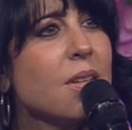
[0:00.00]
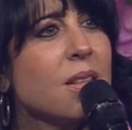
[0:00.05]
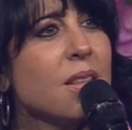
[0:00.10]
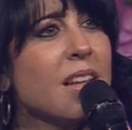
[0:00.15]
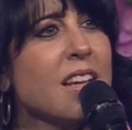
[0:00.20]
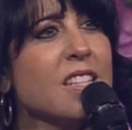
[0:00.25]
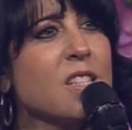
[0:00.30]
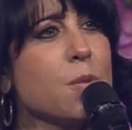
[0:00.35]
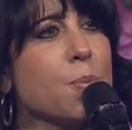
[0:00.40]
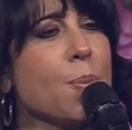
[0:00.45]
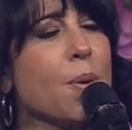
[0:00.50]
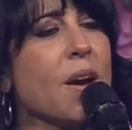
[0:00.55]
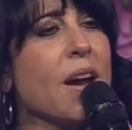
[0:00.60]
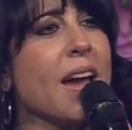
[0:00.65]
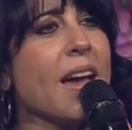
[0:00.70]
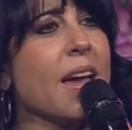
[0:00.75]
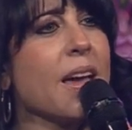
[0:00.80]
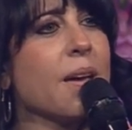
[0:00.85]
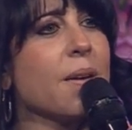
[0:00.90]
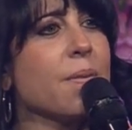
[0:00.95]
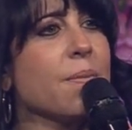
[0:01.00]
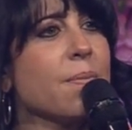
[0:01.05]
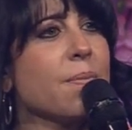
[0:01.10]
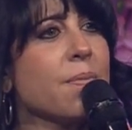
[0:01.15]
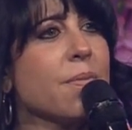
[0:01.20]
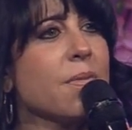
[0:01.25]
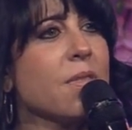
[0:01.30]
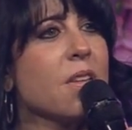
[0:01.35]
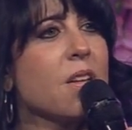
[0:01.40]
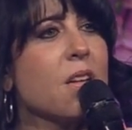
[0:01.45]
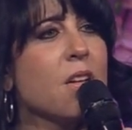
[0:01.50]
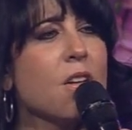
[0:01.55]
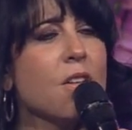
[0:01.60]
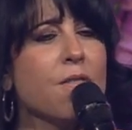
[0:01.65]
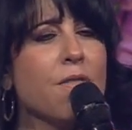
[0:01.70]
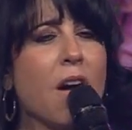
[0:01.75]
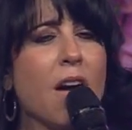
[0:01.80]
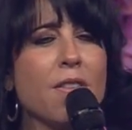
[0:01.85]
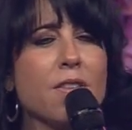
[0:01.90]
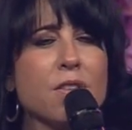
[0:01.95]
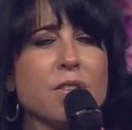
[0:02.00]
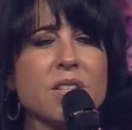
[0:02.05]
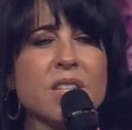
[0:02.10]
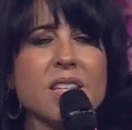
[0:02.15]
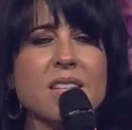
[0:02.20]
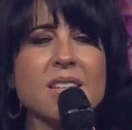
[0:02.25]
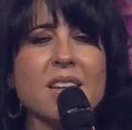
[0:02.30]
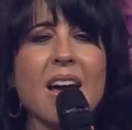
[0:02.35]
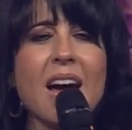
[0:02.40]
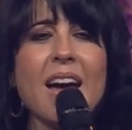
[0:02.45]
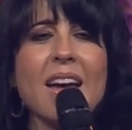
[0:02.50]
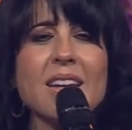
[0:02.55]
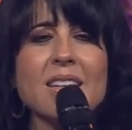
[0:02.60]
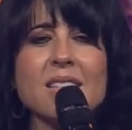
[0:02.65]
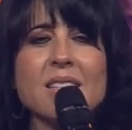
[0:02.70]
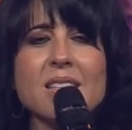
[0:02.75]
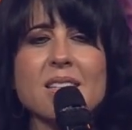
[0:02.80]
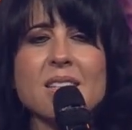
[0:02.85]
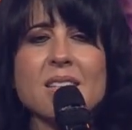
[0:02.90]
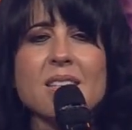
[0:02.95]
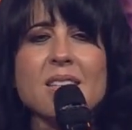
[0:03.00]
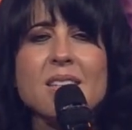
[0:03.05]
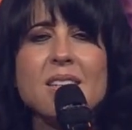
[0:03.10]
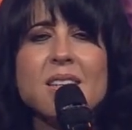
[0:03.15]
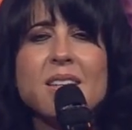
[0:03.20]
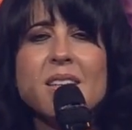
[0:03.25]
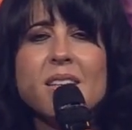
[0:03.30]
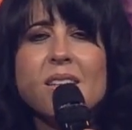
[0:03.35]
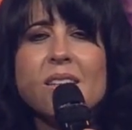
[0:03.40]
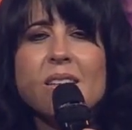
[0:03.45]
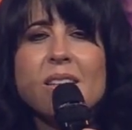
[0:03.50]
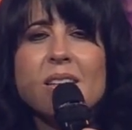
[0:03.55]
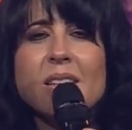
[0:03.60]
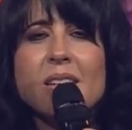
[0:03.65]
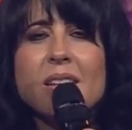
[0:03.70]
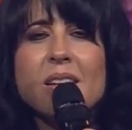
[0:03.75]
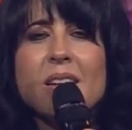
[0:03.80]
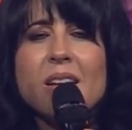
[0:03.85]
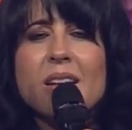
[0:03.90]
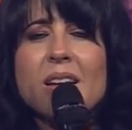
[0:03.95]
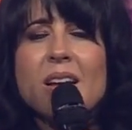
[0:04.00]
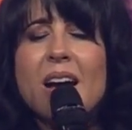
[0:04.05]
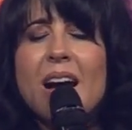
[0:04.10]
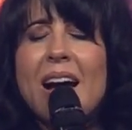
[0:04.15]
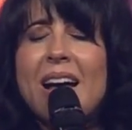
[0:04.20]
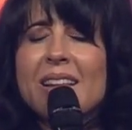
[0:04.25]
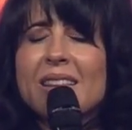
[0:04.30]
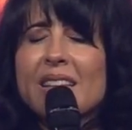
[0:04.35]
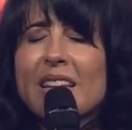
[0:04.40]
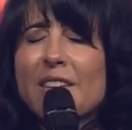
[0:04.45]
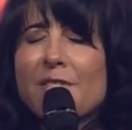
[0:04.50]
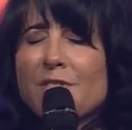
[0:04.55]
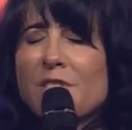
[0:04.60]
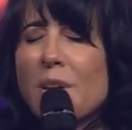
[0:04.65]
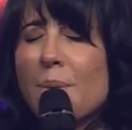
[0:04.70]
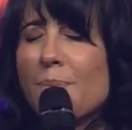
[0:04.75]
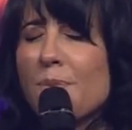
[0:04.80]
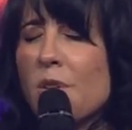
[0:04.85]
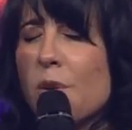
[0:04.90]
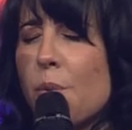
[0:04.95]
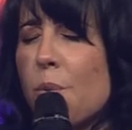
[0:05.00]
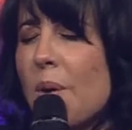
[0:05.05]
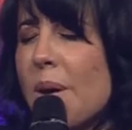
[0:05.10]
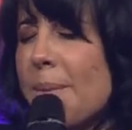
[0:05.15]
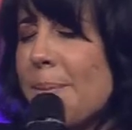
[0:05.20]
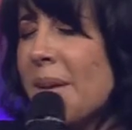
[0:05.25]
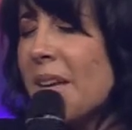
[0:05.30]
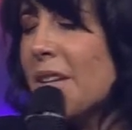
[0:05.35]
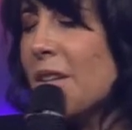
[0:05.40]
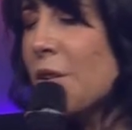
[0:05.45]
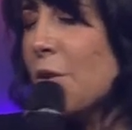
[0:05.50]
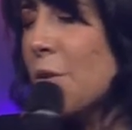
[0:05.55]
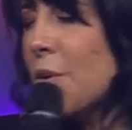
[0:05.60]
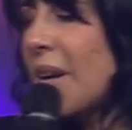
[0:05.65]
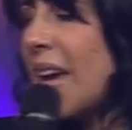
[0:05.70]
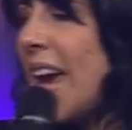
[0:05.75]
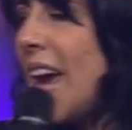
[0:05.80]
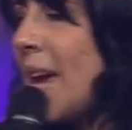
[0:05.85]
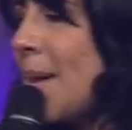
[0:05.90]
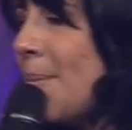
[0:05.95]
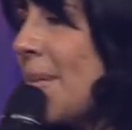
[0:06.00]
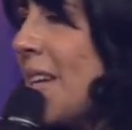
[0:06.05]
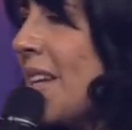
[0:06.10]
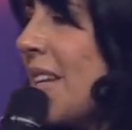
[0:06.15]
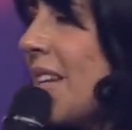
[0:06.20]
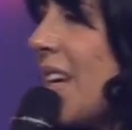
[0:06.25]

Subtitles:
Let's pray. Father, tonight, I lift up the women who came in